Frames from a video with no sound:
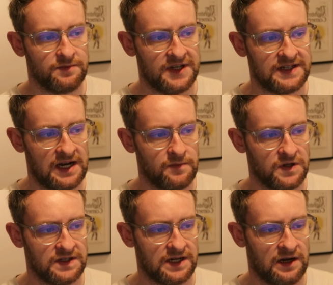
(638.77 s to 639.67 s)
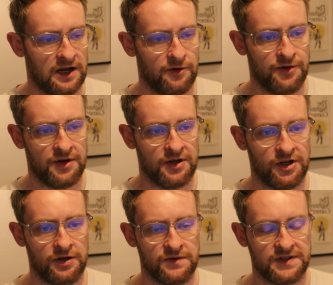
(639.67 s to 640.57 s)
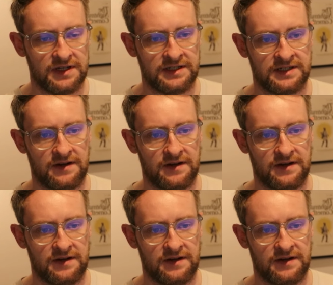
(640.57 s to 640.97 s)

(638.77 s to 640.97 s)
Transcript: examples on how you can use this